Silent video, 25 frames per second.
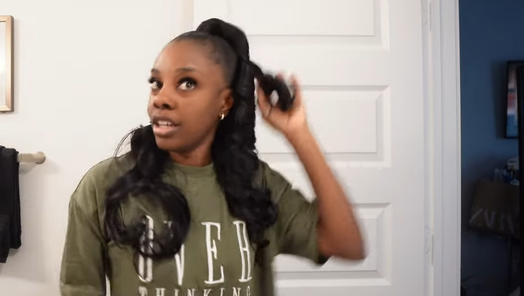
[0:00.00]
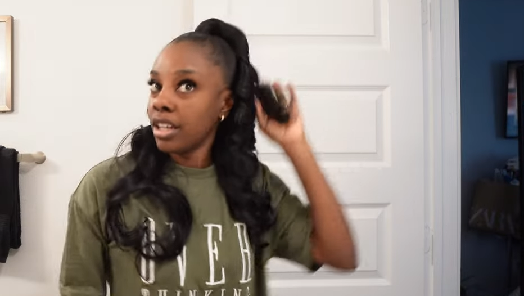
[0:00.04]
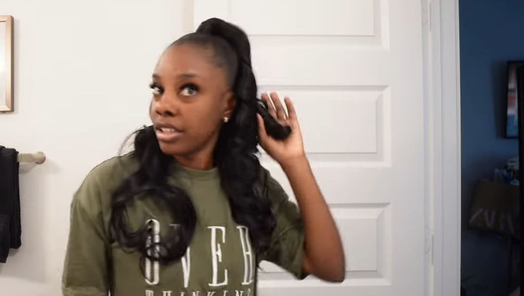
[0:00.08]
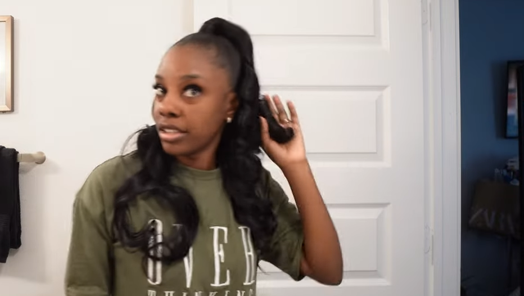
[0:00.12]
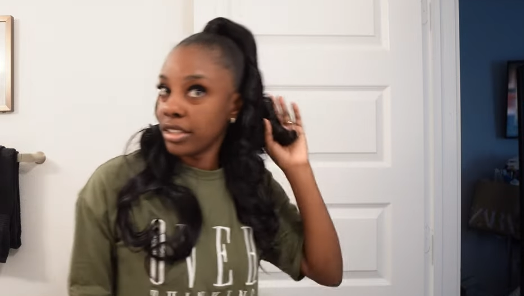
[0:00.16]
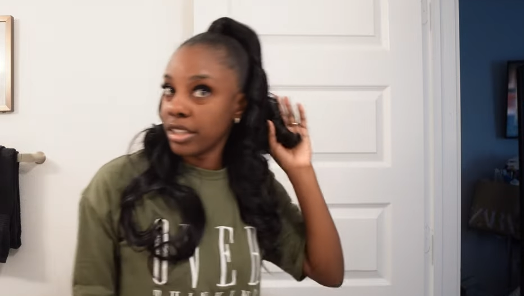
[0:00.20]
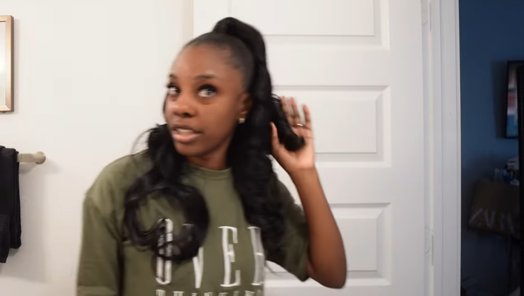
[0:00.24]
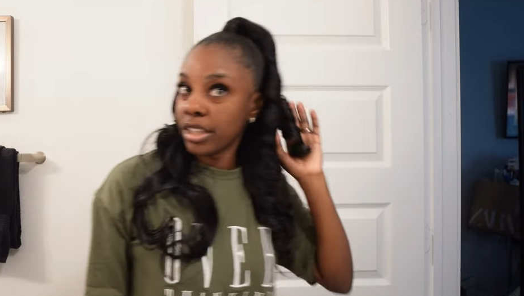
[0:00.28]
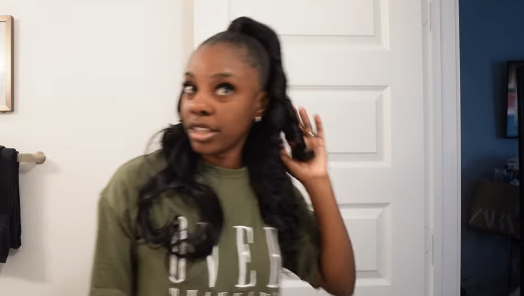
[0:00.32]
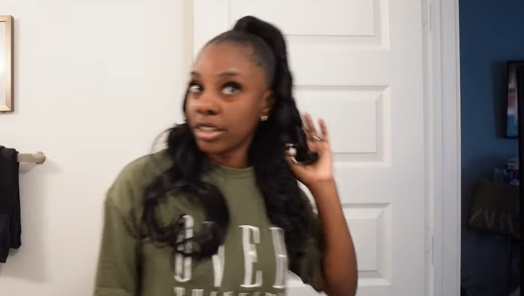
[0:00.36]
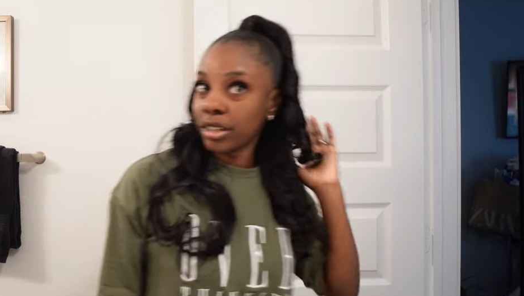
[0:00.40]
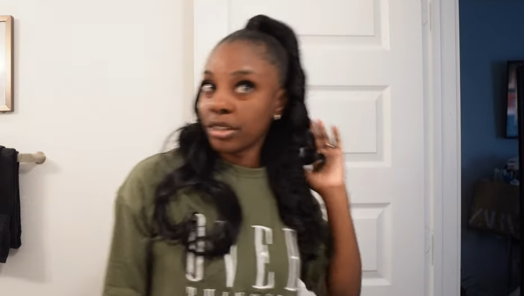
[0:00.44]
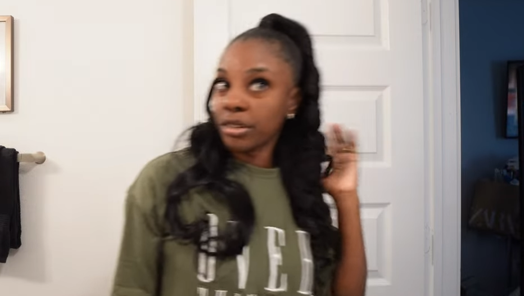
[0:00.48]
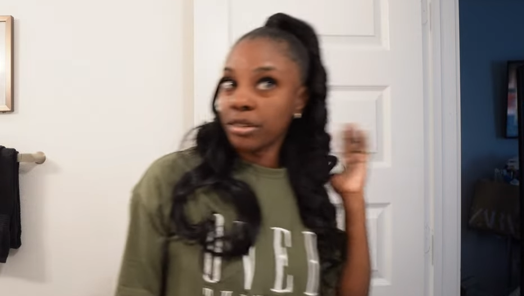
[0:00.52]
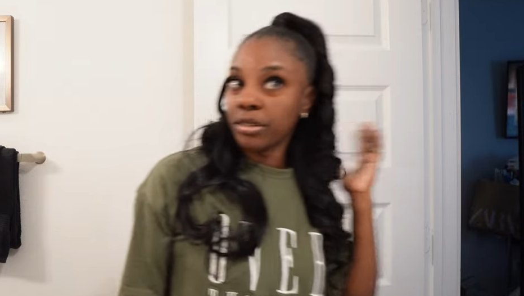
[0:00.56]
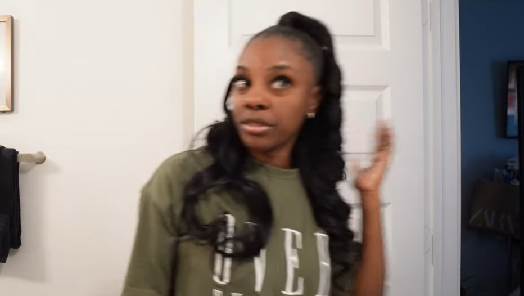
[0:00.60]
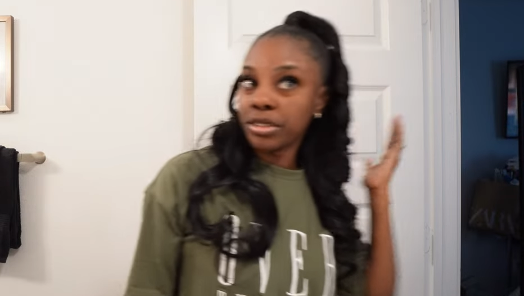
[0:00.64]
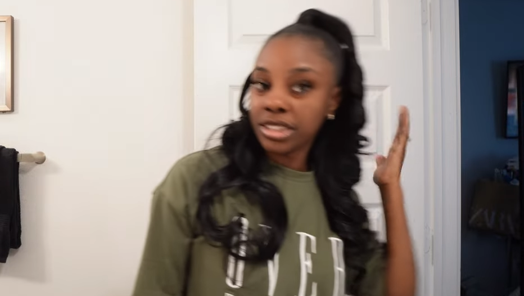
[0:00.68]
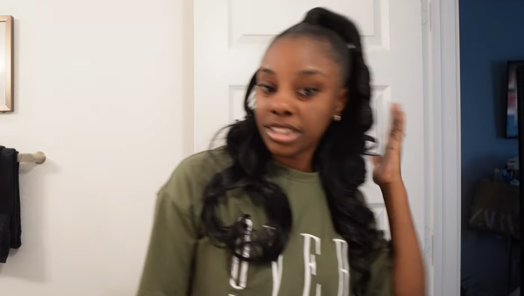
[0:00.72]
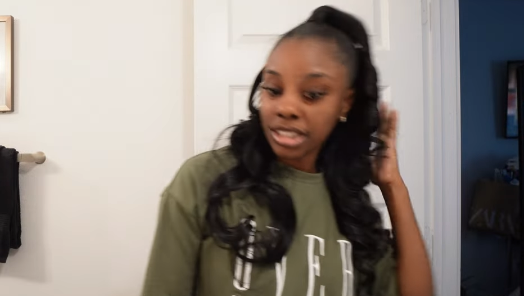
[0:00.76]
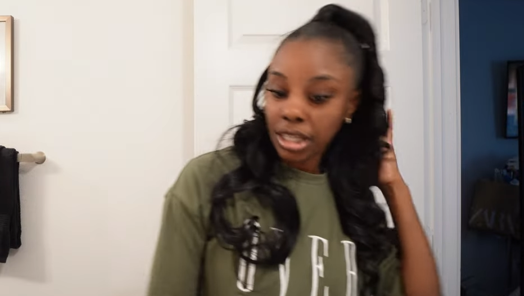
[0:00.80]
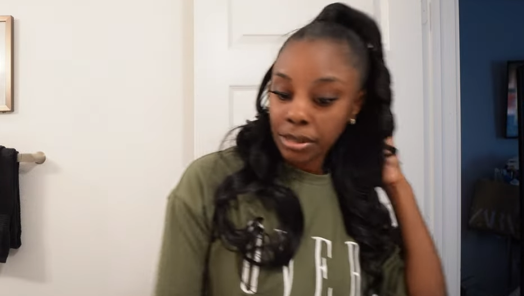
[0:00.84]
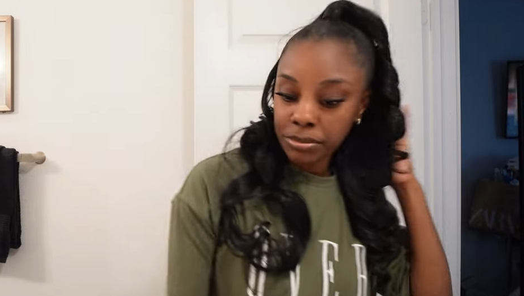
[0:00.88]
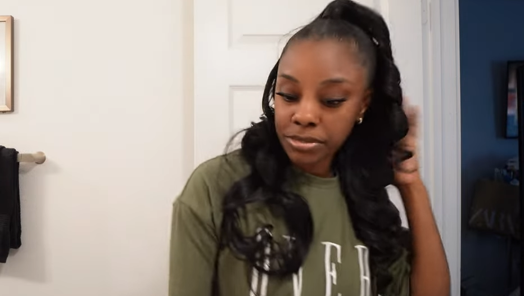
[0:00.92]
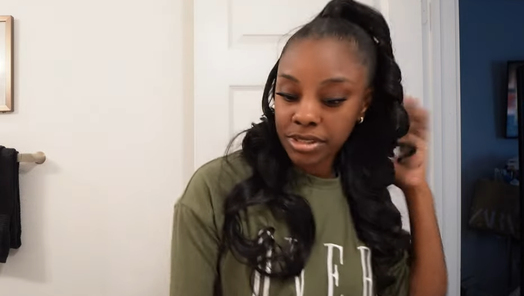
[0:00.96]
you know,
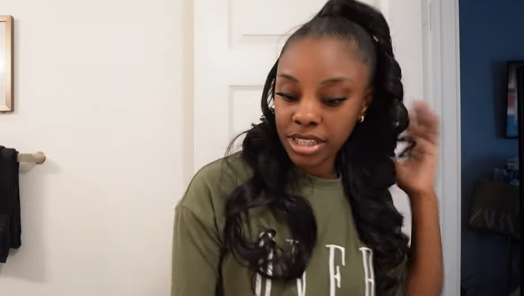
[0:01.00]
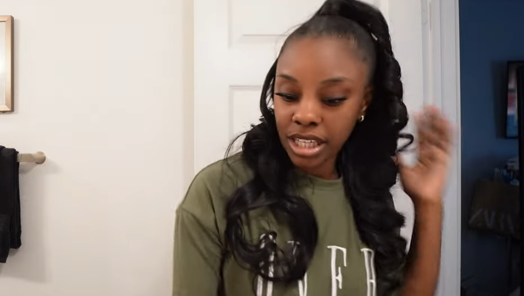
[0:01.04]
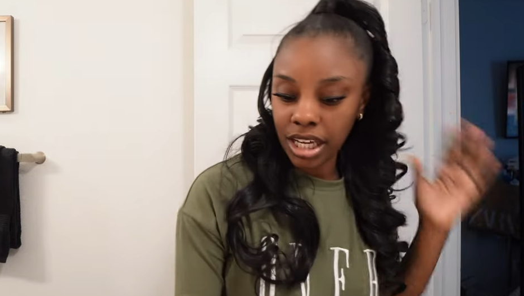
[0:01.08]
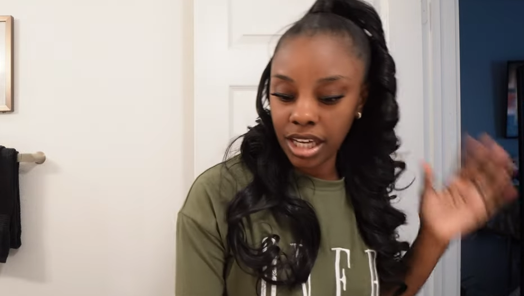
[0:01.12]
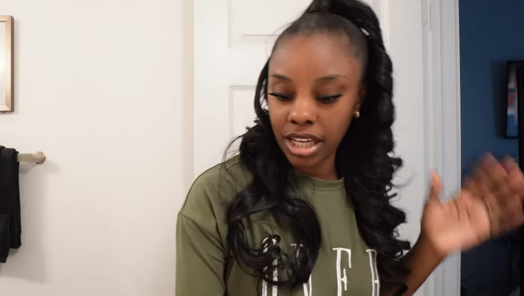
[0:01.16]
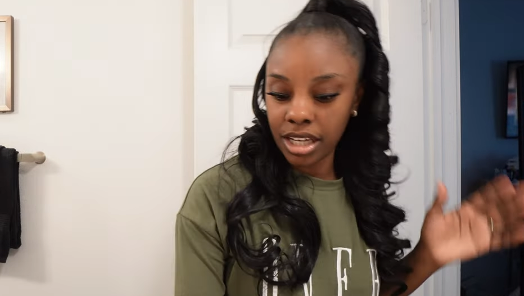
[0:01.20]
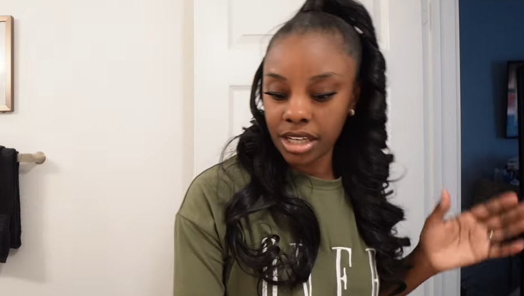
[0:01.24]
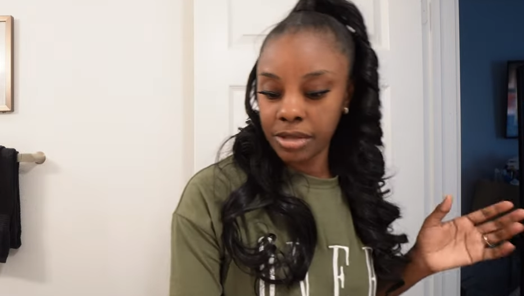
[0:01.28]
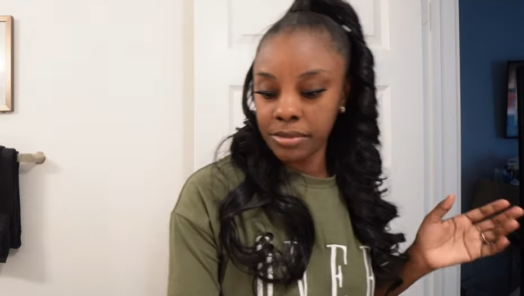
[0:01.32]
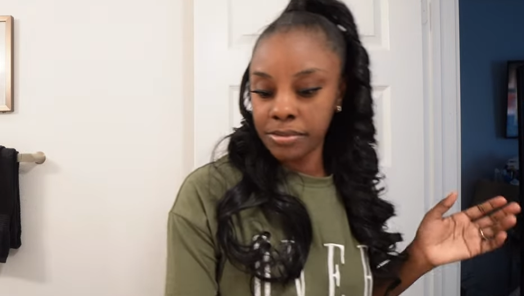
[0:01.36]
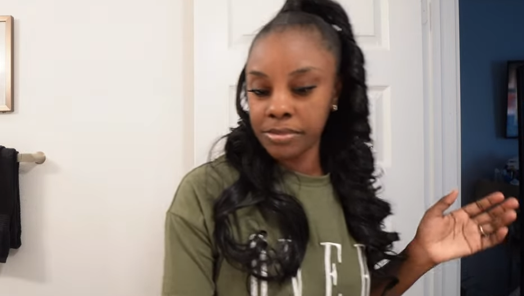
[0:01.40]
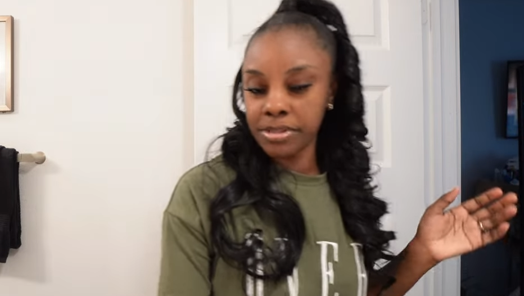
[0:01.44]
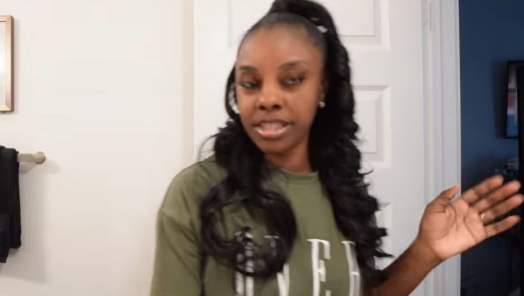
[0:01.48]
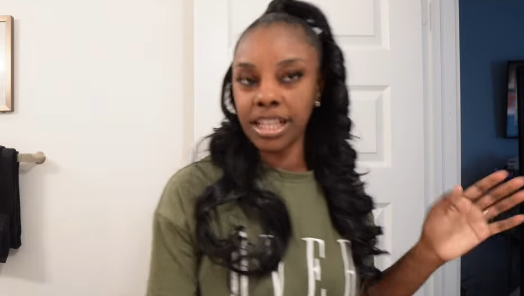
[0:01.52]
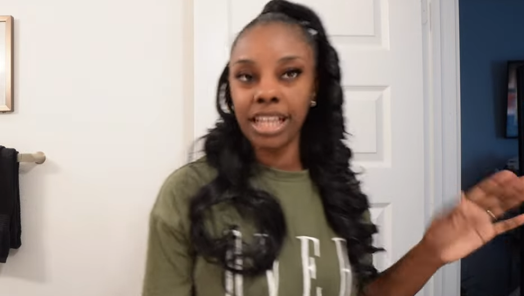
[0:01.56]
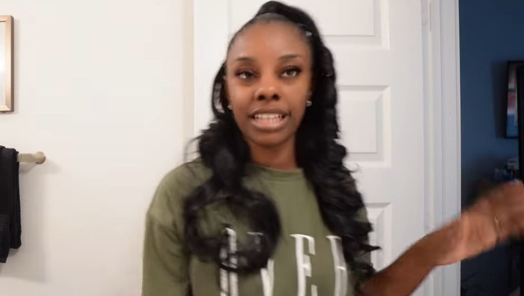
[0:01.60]
sometimes.